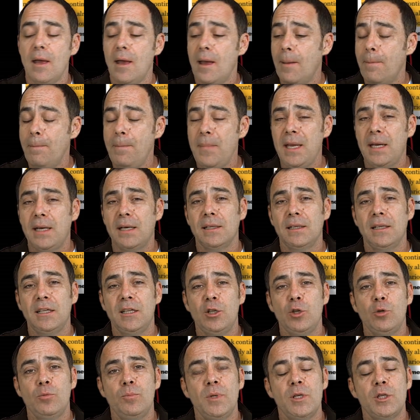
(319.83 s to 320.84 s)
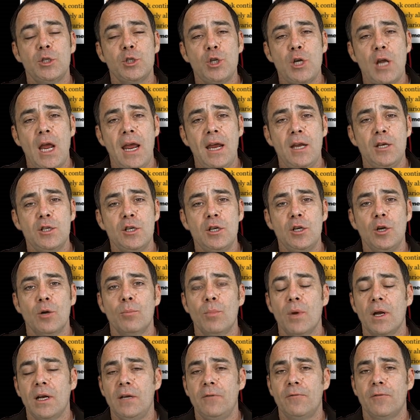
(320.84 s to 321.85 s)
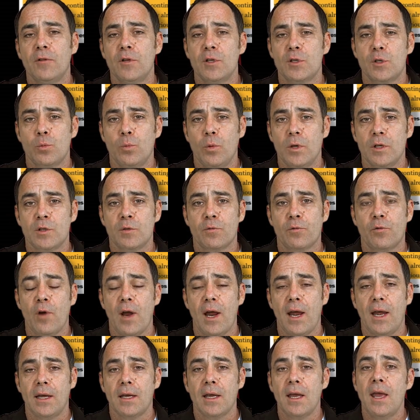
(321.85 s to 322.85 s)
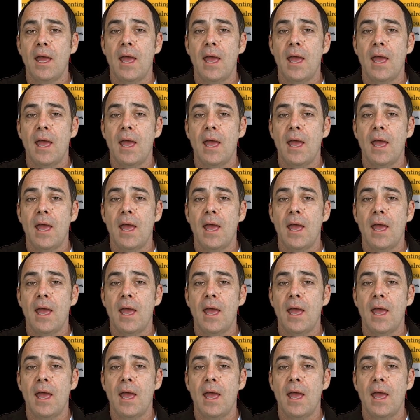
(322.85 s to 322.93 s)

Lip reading: immediately you'd be changing your money for the Swiss franc,